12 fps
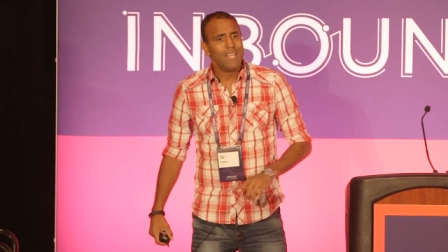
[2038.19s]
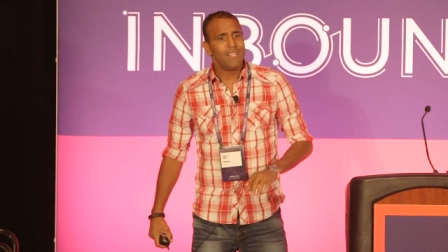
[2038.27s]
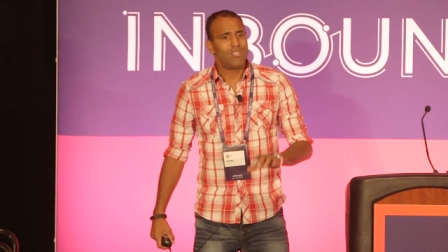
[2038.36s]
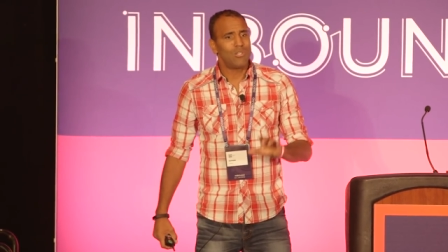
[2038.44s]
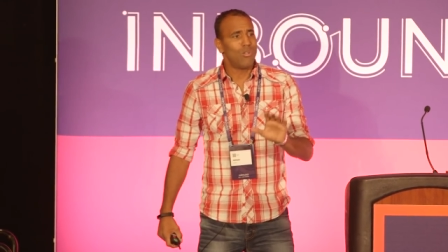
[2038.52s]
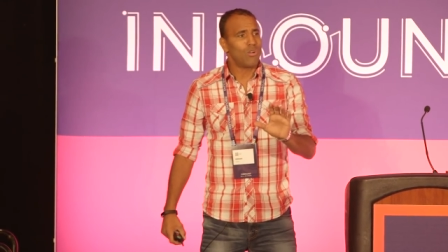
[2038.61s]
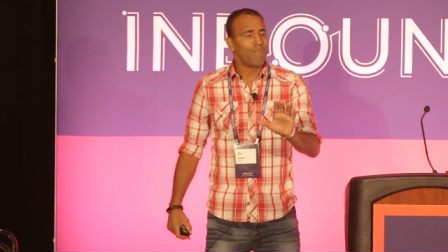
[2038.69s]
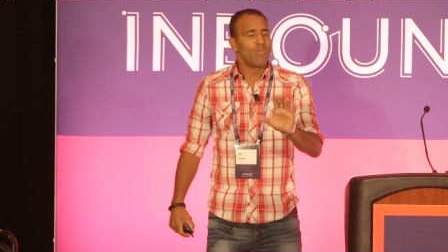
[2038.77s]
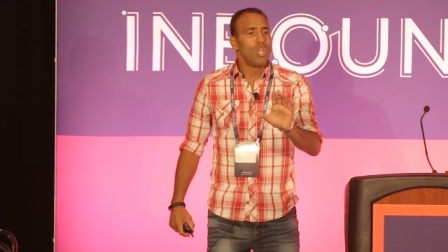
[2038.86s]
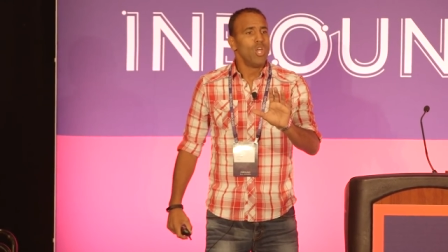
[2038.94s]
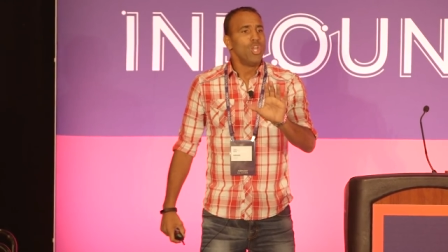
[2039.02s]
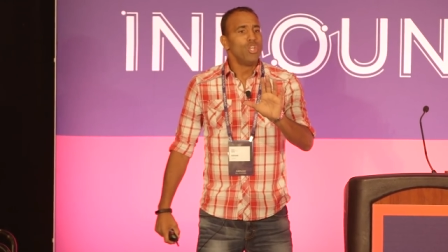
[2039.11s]
He said,
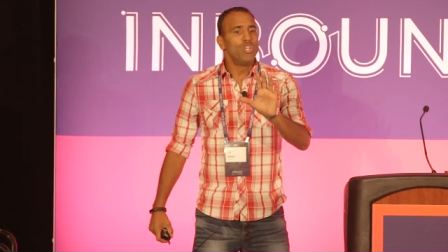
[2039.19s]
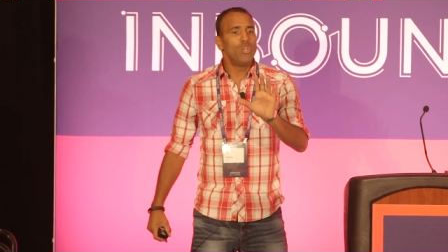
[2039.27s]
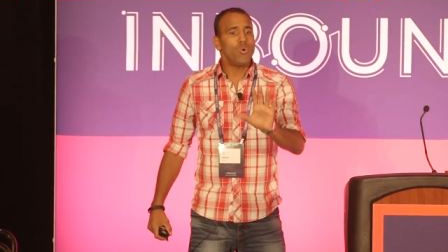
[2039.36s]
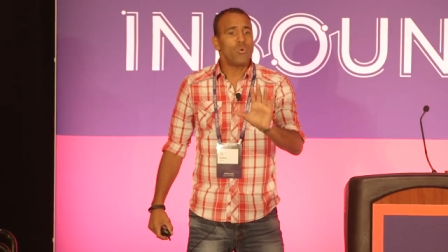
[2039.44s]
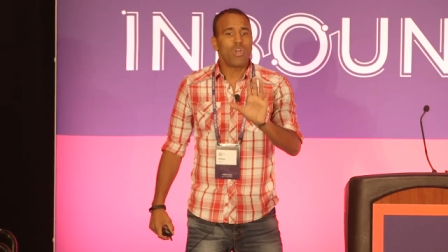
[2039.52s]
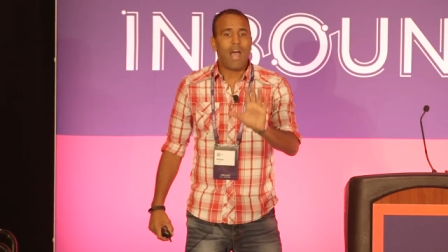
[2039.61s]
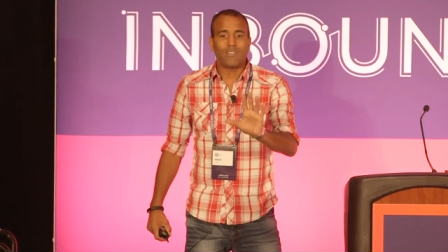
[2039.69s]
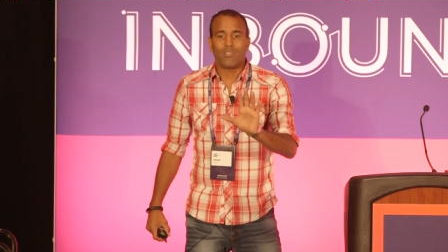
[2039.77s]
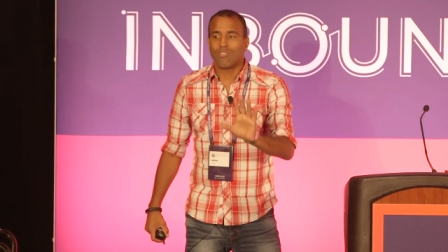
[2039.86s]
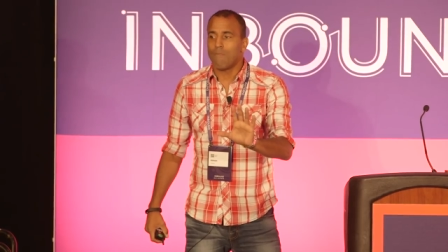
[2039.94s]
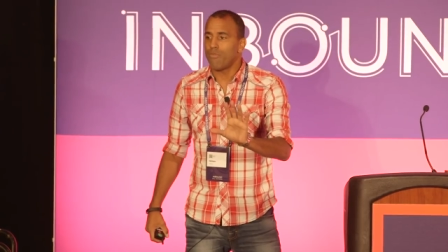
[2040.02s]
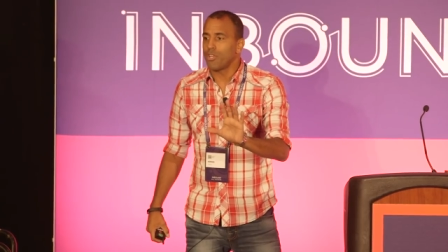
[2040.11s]
look, you got to
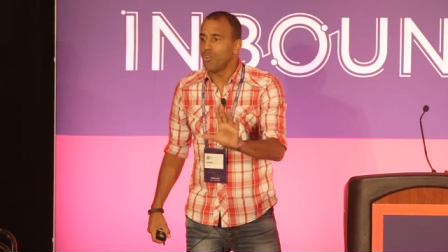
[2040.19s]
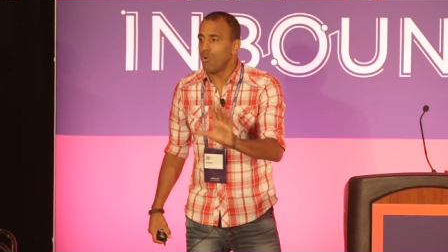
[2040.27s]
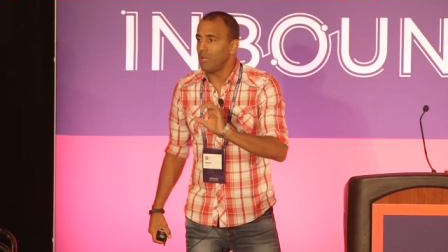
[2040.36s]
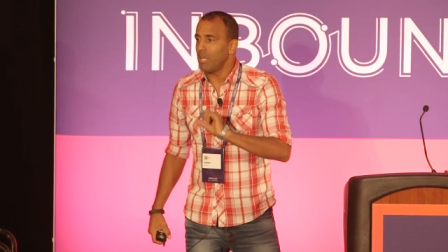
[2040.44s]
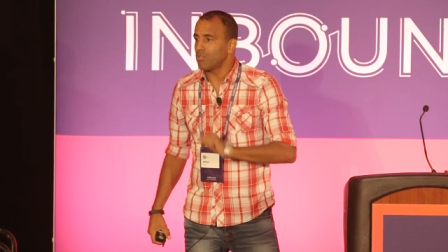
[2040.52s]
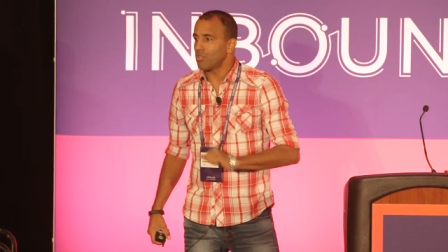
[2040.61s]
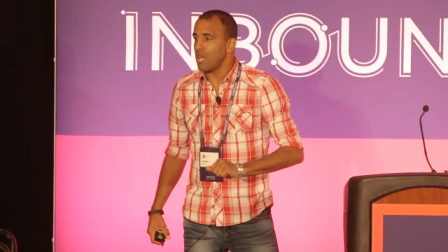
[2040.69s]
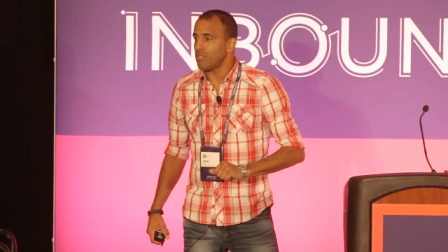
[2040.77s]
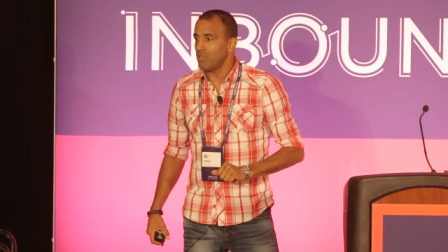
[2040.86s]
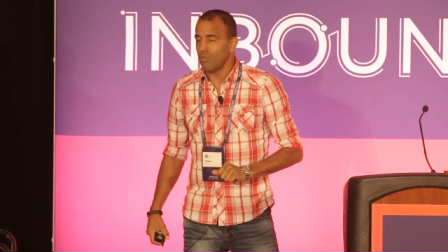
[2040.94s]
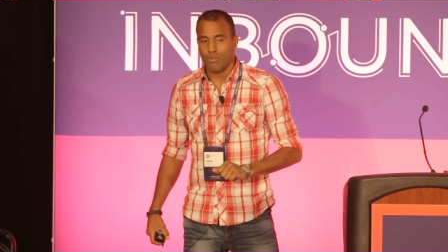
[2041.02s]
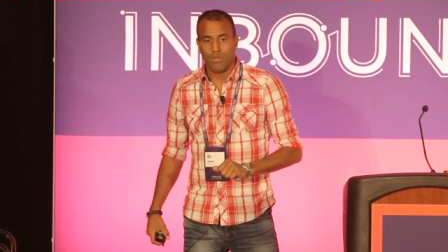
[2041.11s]
something nobody else got
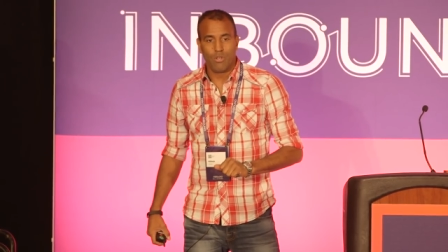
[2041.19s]
to.